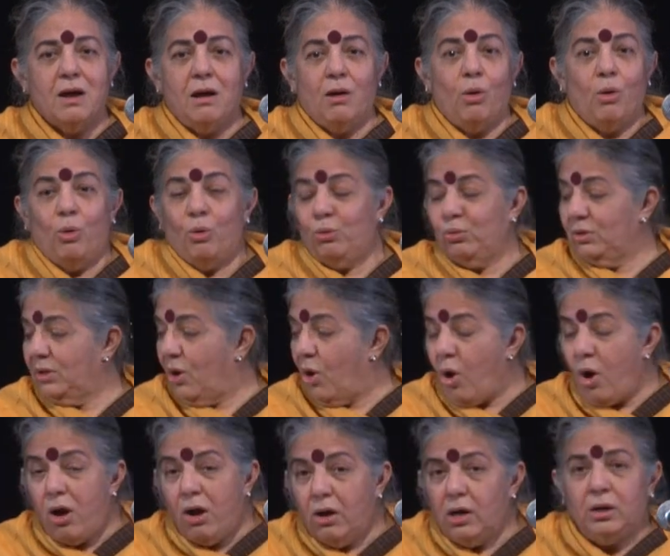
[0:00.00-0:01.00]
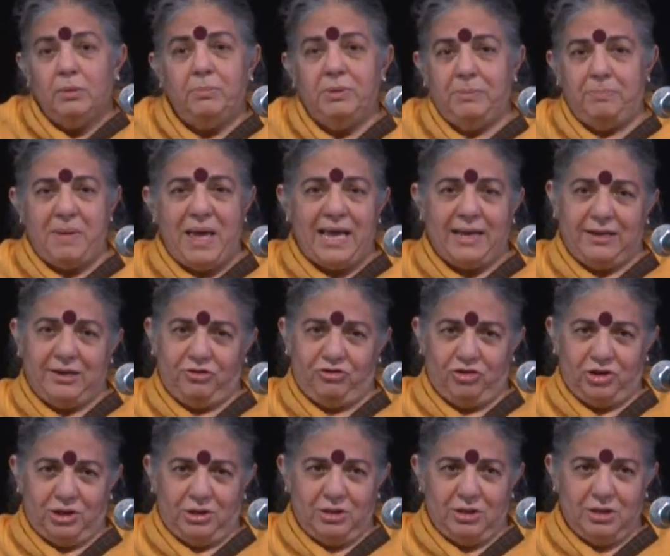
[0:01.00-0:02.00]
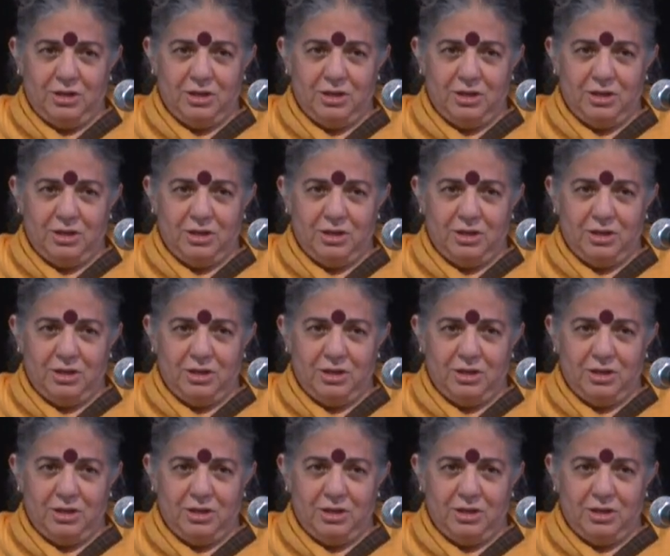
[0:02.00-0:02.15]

Or the horrible packaging.